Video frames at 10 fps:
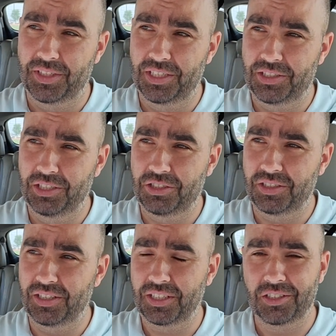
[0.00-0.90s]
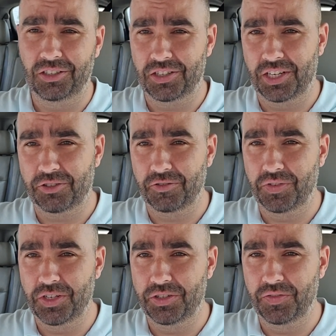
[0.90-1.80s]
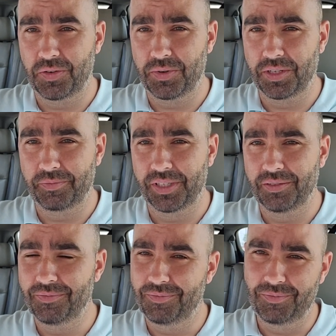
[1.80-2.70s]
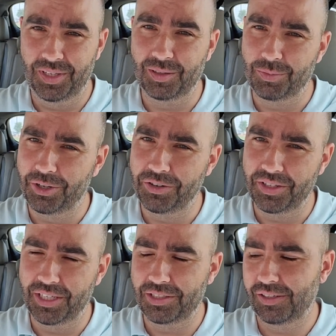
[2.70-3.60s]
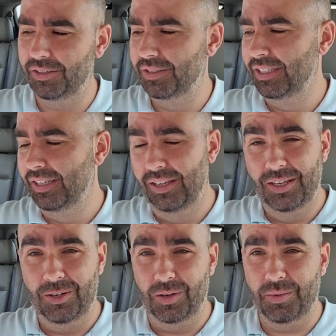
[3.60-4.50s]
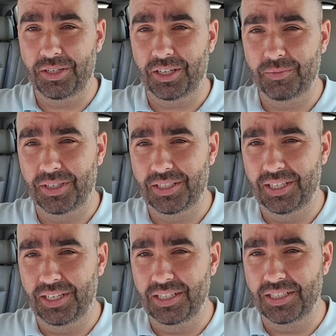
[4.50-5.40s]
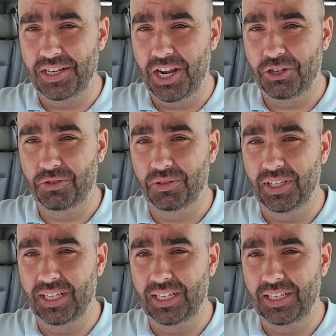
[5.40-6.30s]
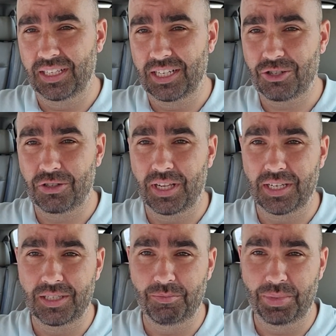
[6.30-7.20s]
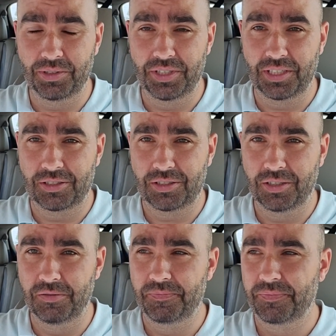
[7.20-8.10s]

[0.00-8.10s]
essentially like an architectural feature, if you will, but a little broader than that. So, what I'm talking about today is natural lighting and natural lighting into buildings. So,